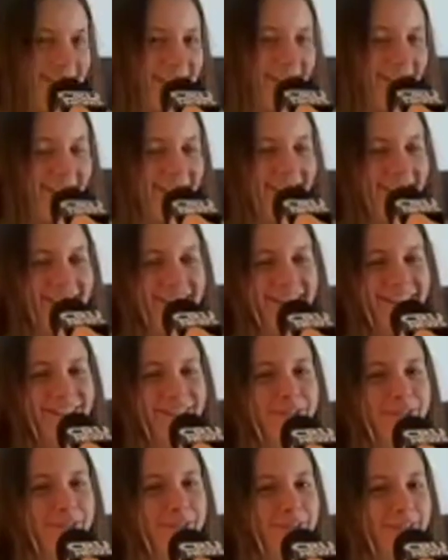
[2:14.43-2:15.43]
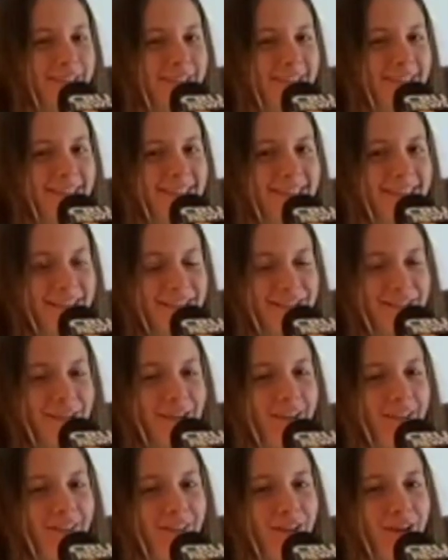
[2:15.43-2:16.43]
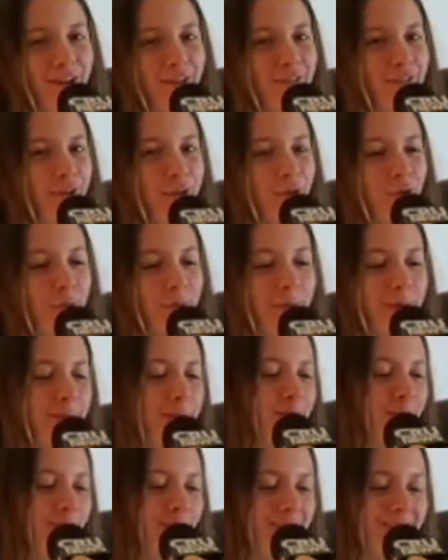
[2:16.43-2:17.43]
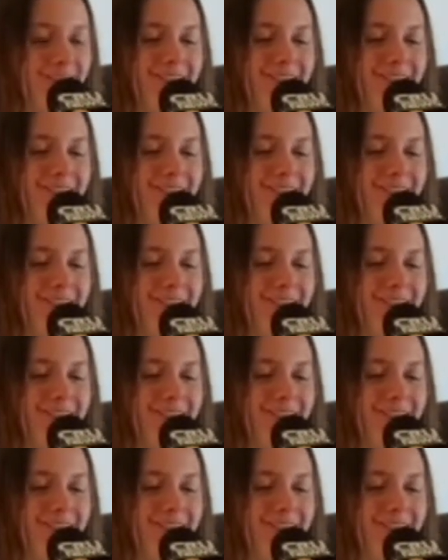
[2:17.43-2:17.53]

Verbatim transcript: I guess it's cool because there's not a lot of local people.